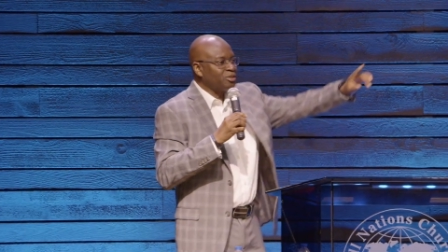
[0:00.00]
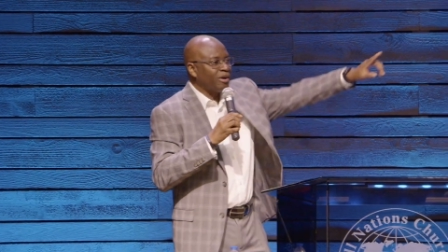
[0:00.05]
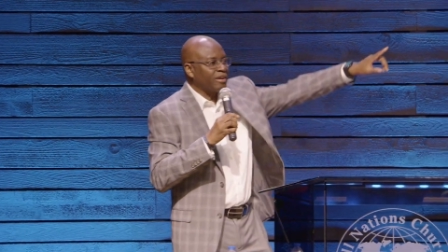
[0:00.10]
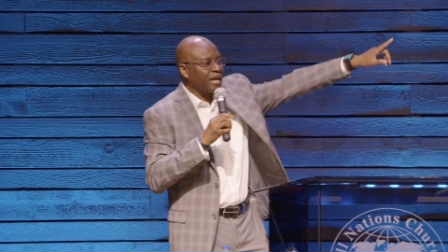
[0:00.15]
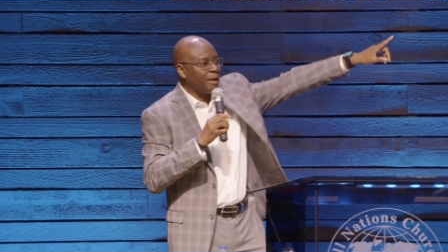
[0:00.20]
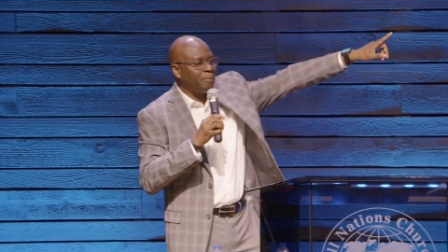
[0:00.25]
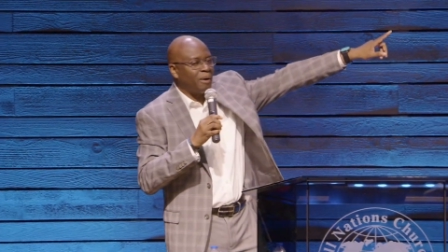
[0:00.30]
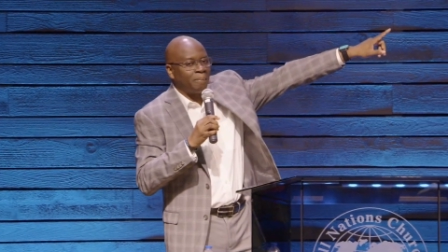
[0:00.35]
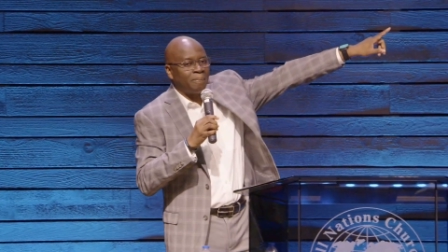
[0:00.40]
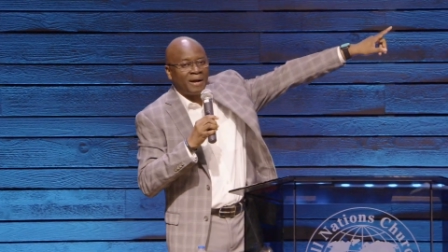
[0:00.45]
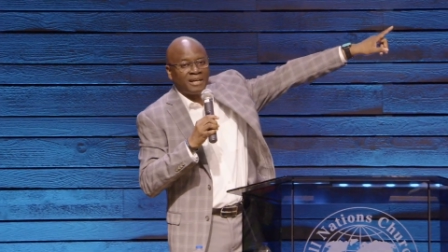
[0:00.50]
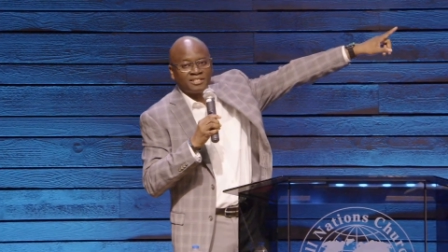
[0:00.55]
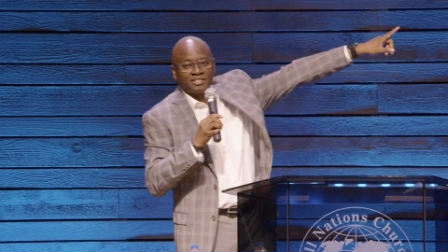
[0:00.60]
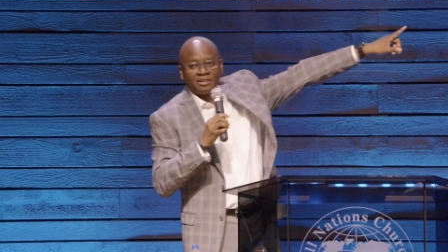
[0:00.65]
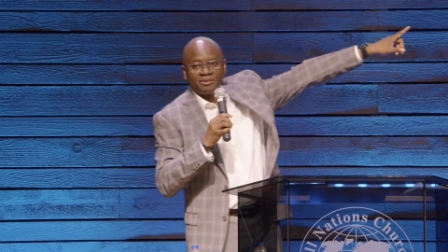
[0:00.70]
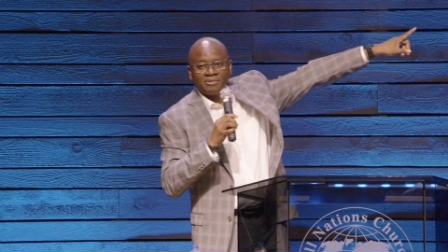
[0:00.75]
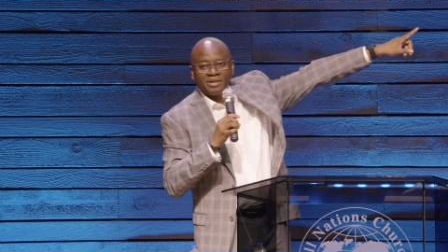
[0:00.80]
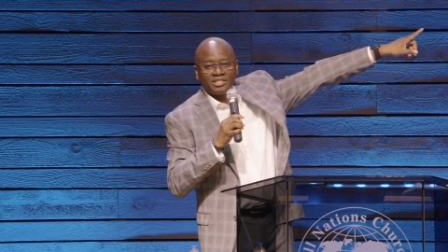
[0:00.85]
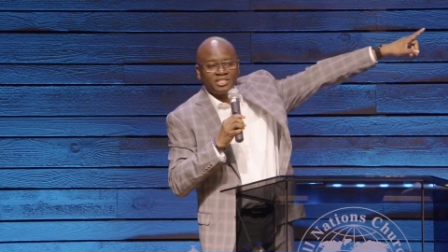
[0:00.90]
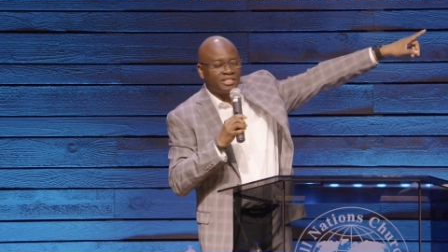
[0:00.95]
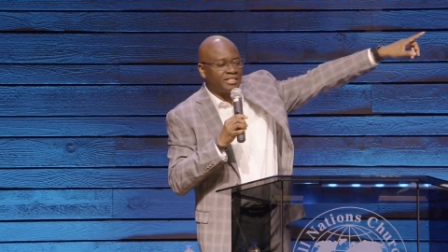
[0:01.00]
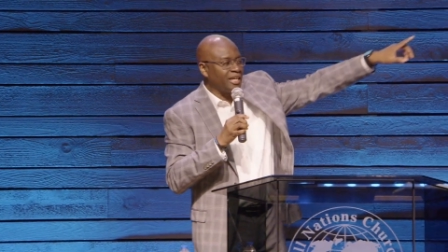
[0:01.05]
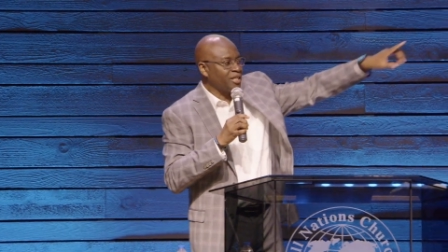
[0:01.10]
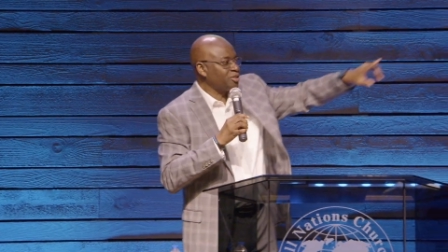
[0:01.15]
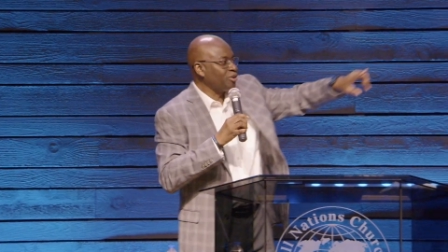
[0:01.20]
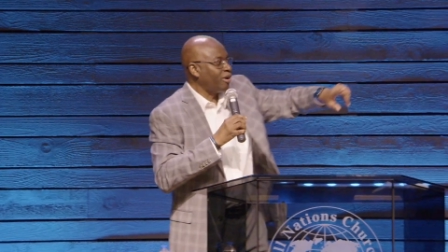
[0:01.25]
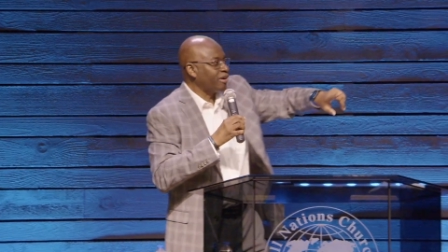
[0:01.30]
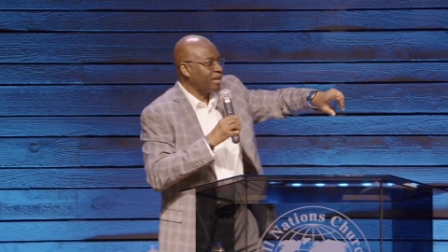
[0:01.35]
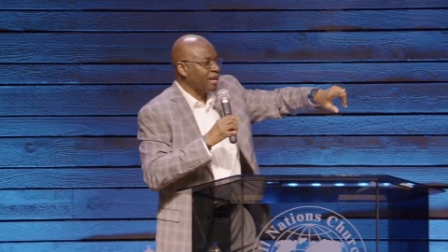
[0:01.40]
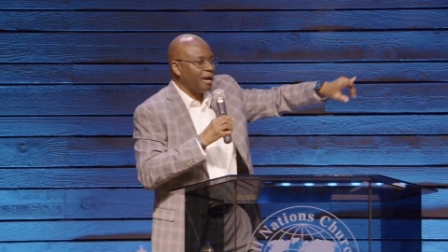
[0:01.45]
talking about Pastor Richie. They're
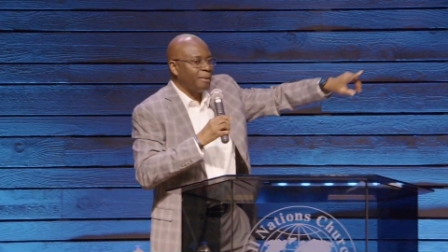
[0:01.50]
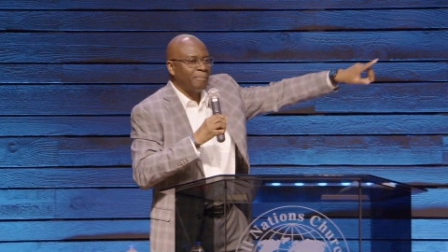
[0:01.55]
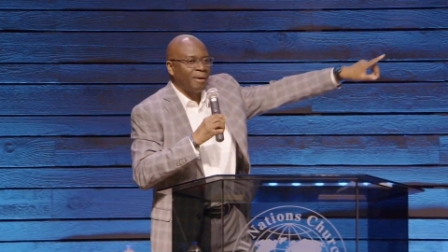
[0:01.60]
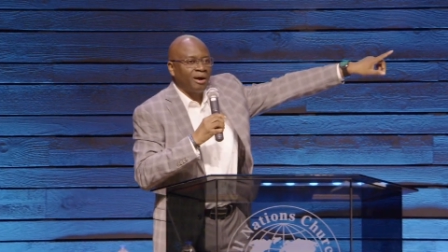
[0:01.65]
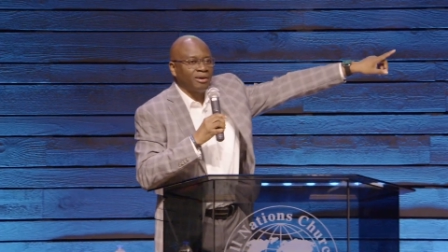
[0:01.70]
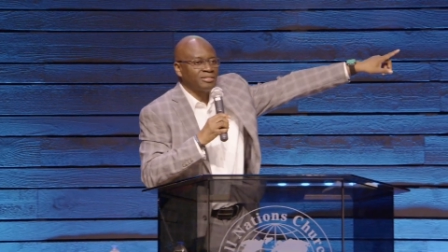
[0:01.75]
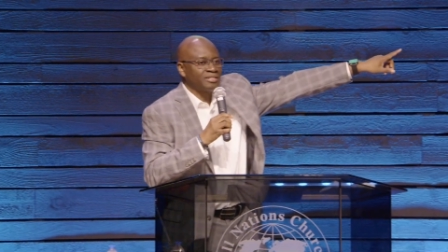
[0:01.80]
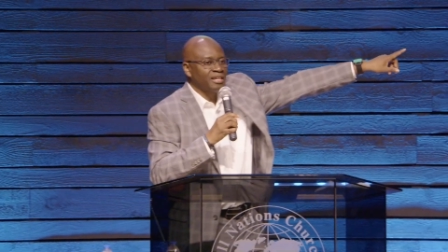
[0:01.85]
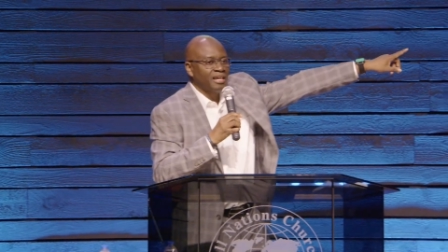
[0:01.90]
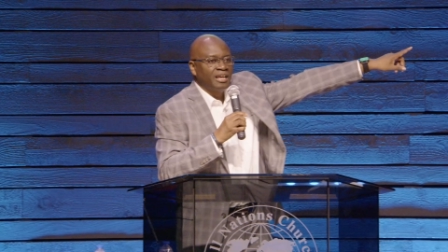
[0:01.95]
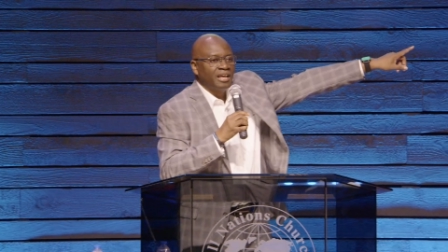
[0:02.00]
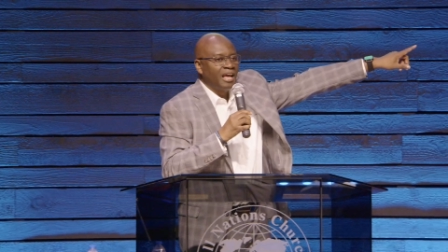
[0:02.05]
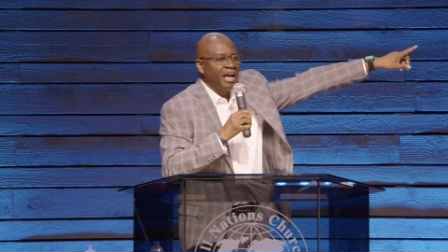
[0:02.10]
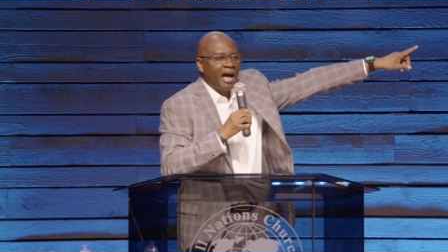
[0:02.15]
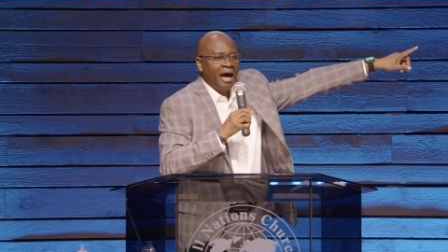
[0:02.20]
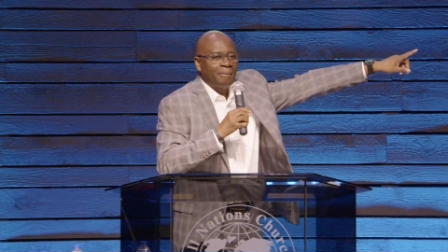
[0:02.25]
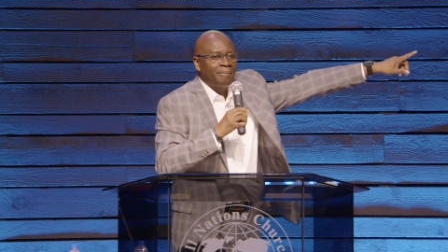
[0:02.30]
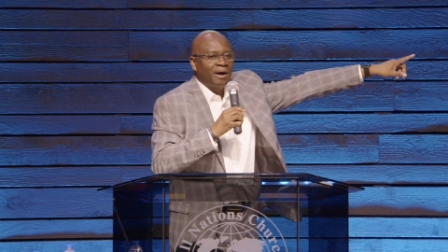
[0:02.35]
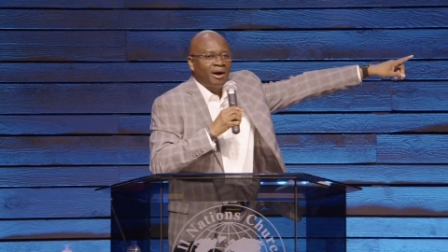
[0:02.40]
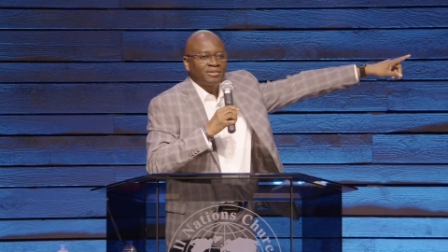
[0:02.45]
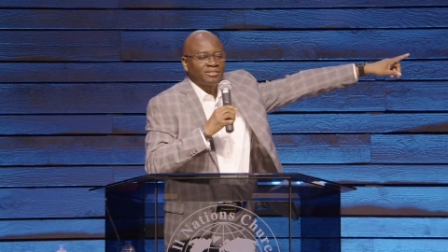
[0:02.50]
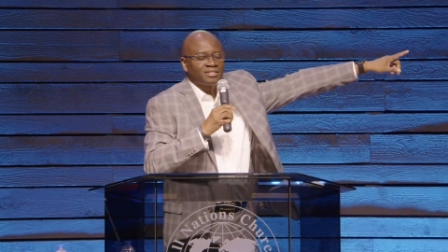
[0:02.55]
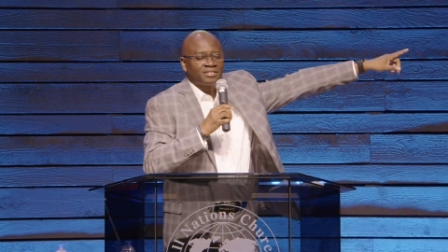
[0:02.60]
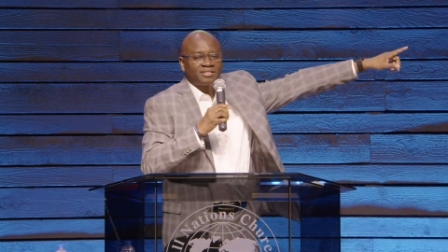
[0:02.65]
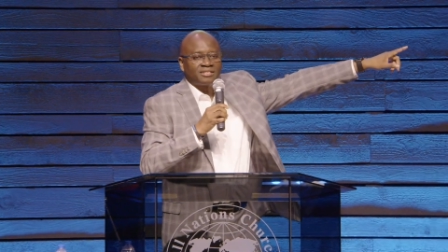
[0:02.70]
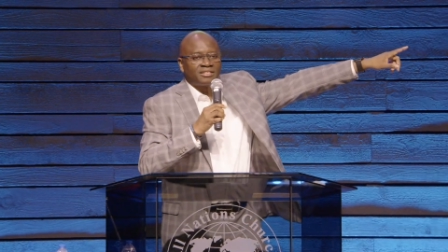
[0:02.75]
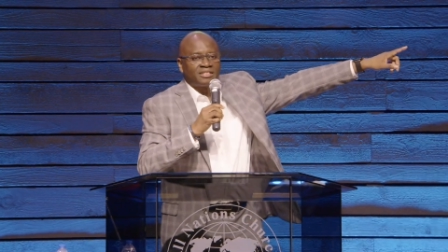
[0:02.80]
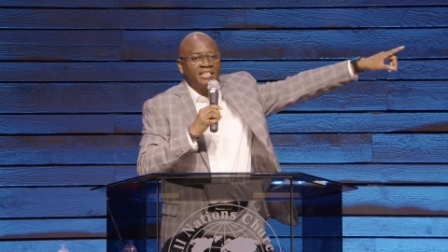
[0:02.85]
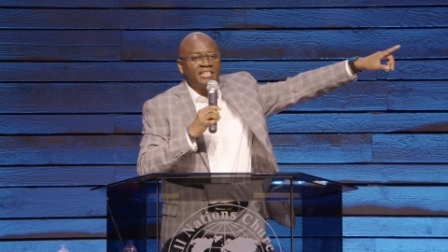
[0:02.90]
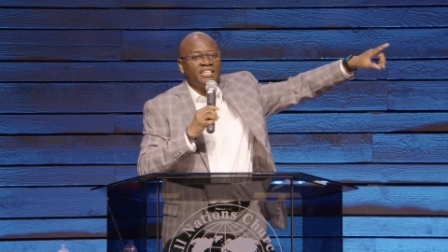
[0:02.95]
talking about about
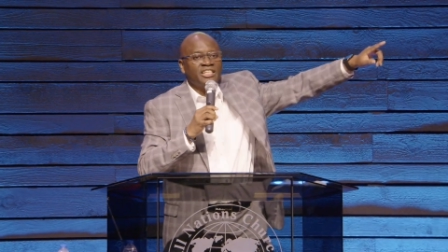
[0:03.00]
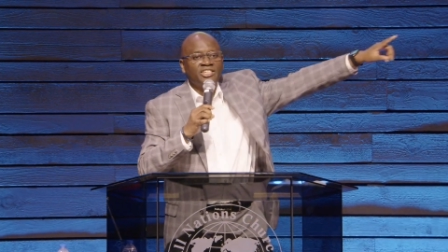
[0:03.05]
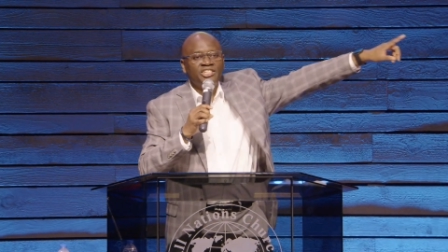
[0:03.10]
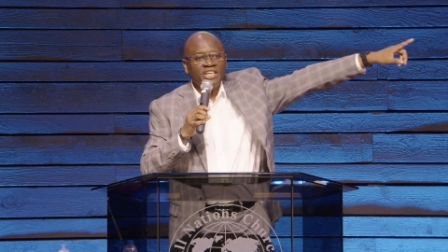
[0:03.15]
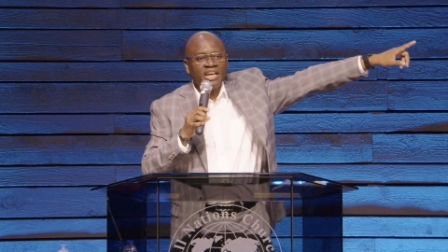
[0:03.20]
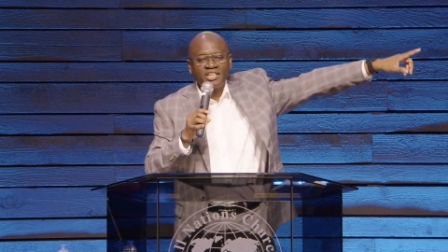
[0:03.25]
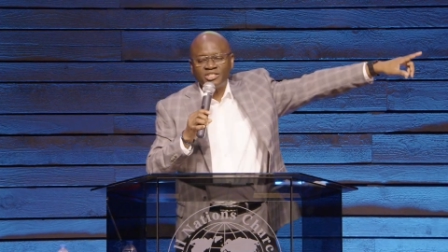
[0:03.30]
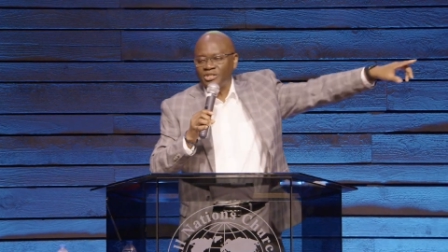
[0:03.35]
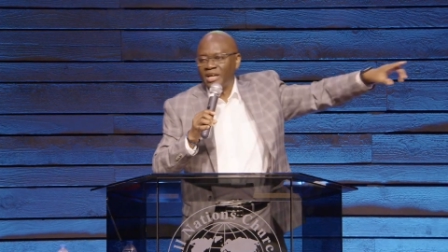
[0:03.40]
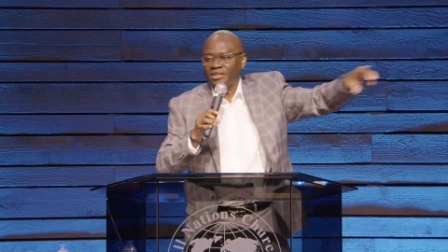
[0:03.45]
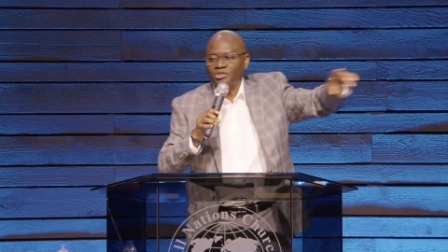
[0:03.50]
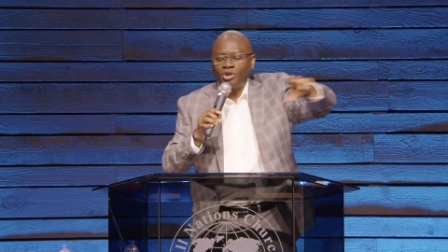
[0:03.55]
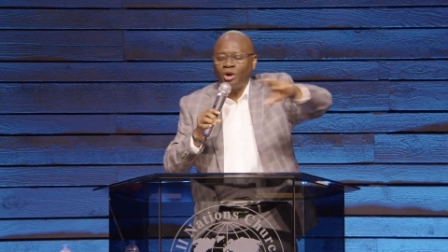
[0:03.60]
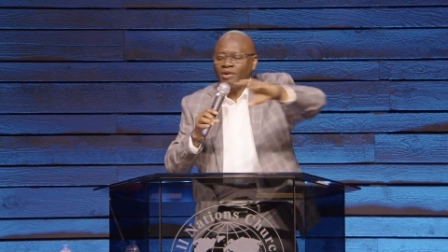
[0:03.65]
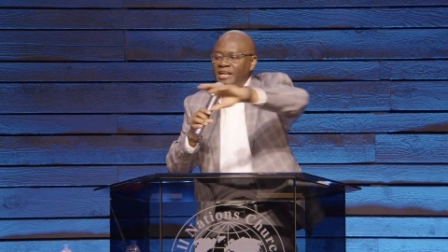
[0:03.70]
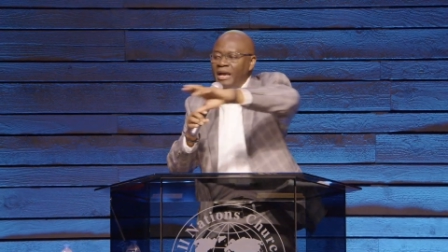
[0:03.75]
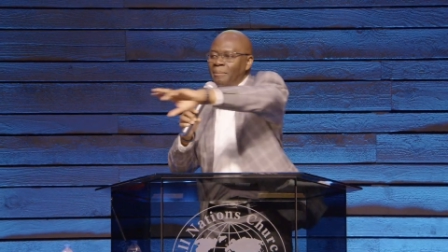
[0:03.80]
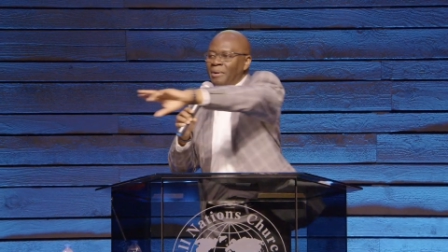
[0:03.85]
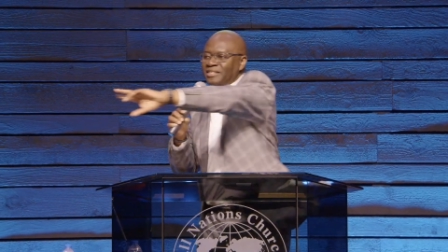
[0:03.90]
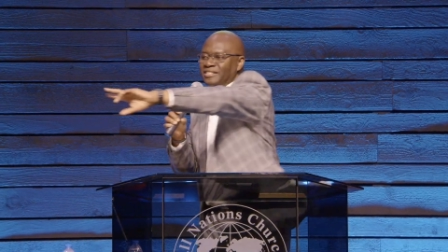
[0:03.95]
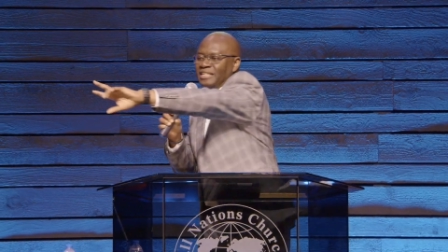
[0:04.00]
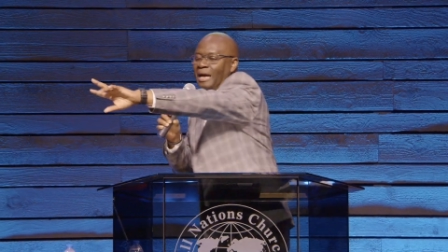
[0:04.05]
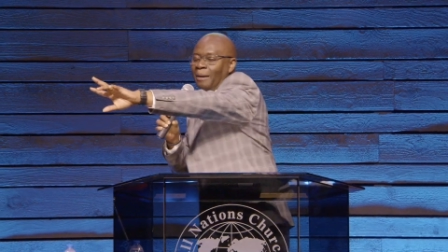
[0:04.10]
T.D. Jakes. They're talking about